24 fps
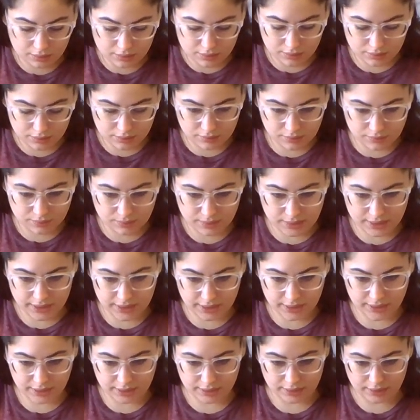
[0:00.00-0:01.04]
All
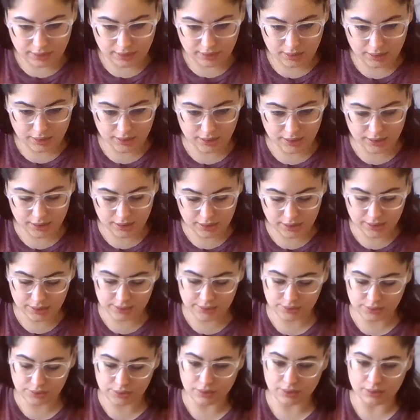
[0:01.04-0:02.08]
right.
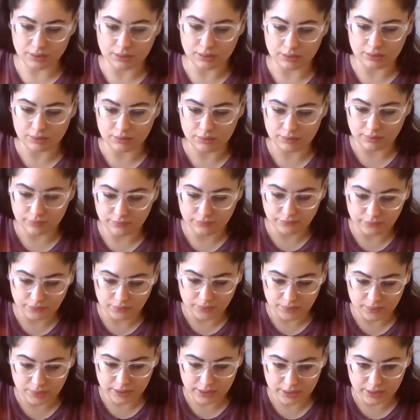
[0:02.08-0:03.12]
So
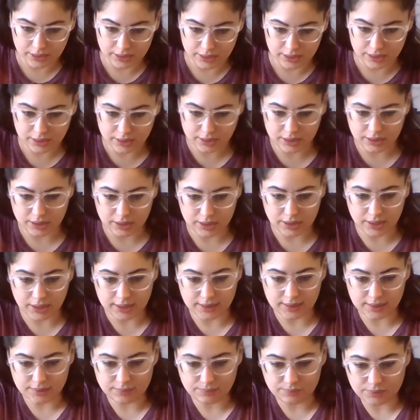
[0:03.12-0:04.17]
I
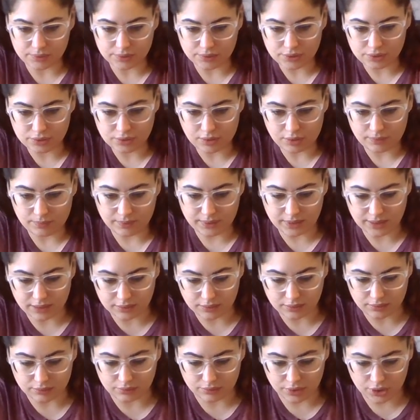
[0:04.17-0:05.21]
guess we'll start with the
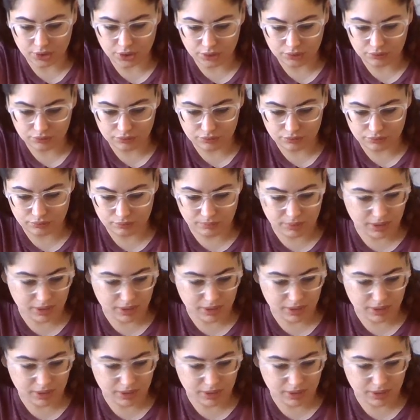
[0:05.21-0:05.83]
little cube.